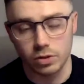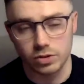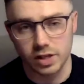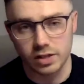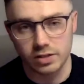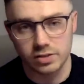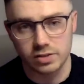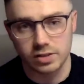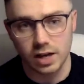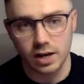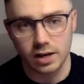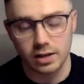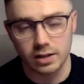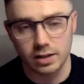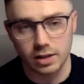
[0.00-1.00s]
I started
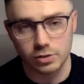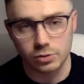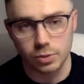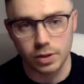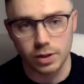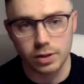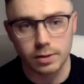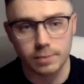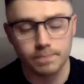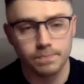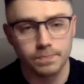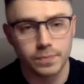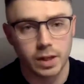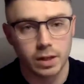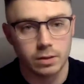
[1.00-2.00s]
it last week.
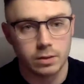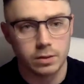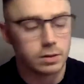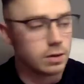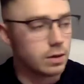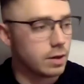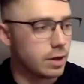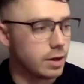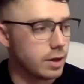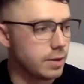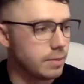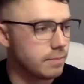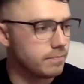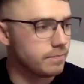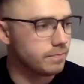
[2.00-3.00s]

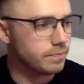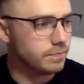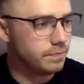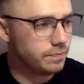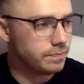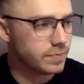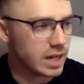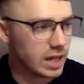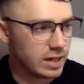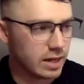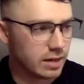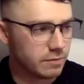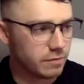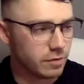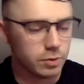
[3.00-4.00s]
And then
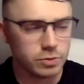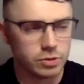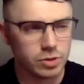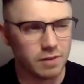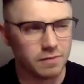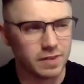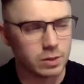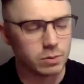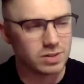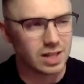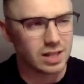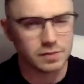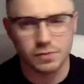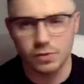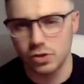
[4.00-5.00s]
through to, I think it was
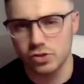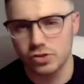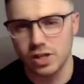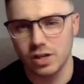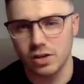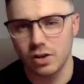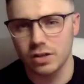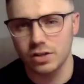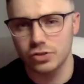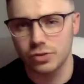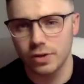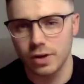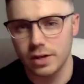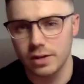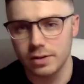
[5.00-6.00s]
last Thursday I got in the
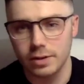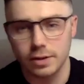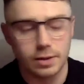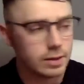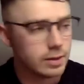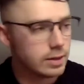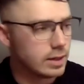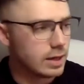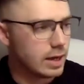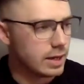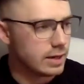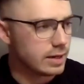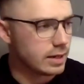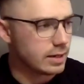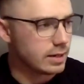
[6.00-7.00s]
trade. And
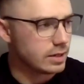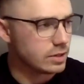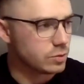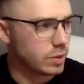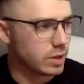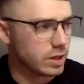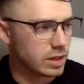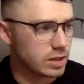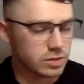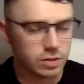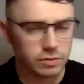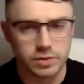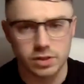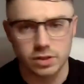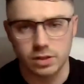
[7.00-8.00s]
then this week it's
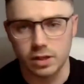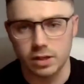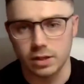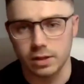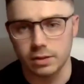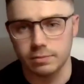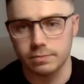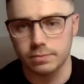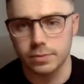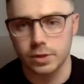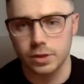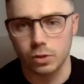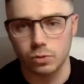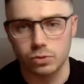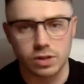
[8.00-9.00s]
obviously nearly
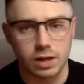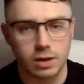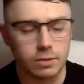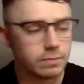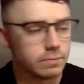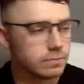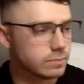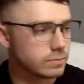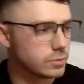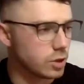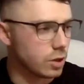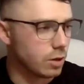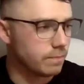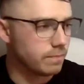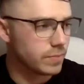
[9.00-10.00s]
closed out.
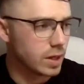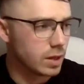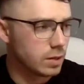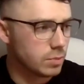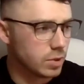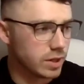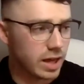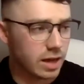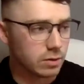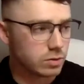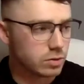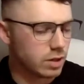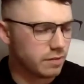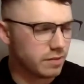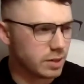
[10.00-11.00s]
So, but yeah,
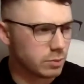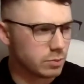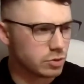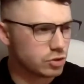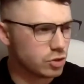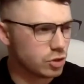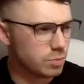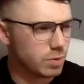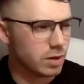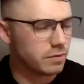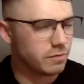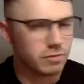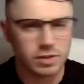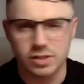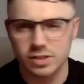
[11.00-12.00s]
I think it was
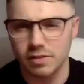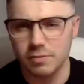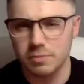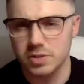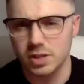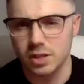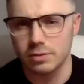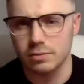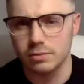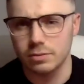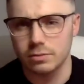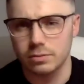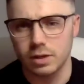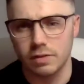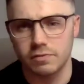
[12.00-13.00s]
2.37%
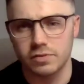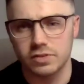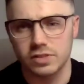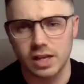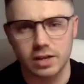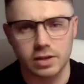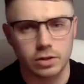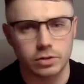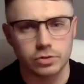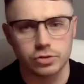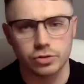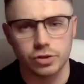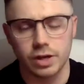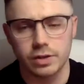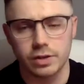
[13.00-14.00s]
I've taken on the
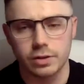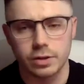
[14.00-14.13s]
trade.